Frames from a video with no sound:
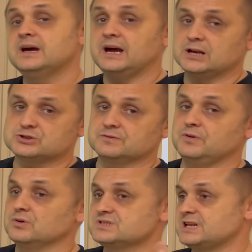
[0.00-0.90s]
Android
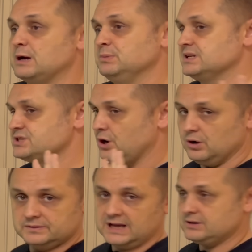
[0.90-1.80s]
phones, tablets,
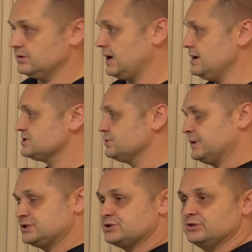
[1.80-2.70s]
all that, okay? So
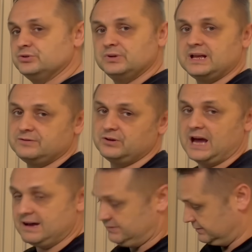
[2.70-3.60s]
make sure you do that if you
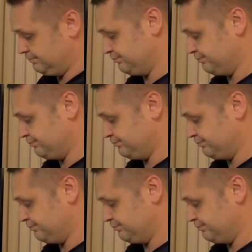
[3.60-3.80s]
haven't.